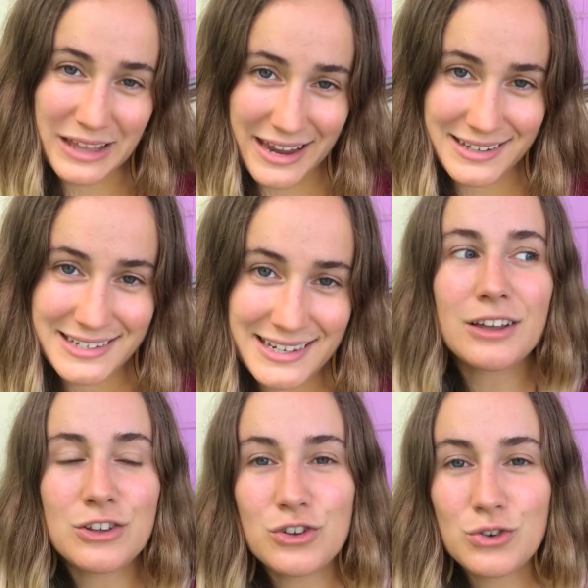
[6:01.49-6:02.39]
Light.
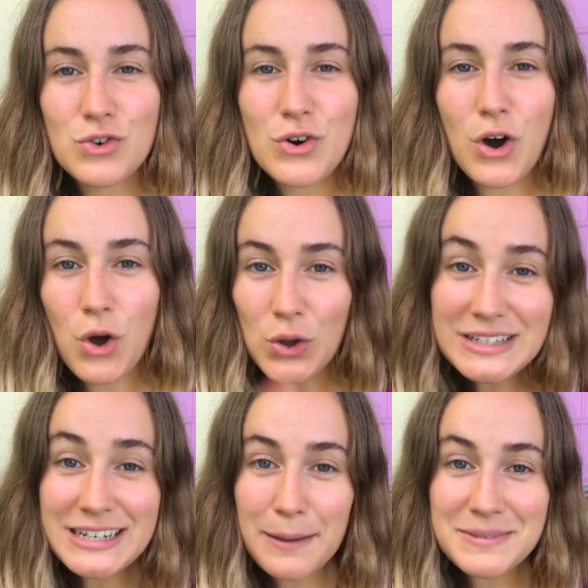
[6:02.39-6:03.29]
You
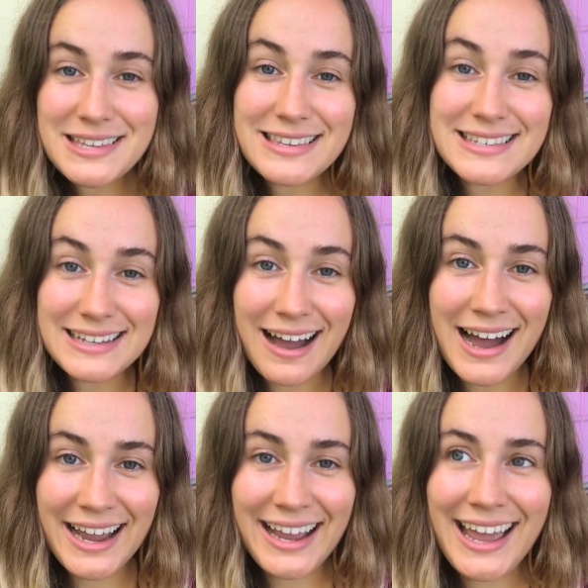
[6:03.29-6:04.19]
hold it up to the
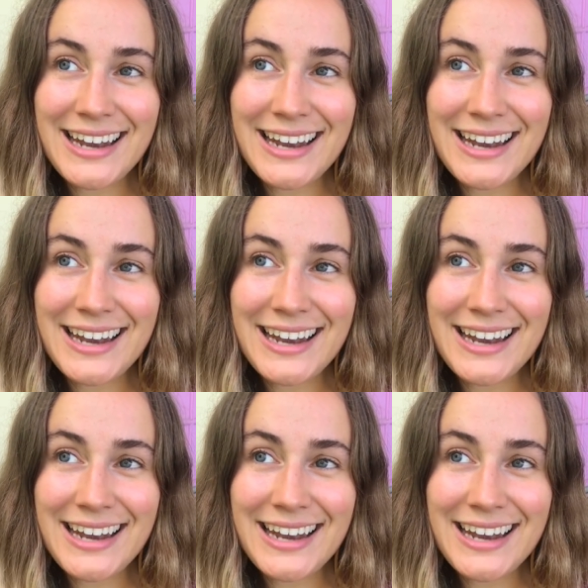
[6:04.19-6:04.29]
sky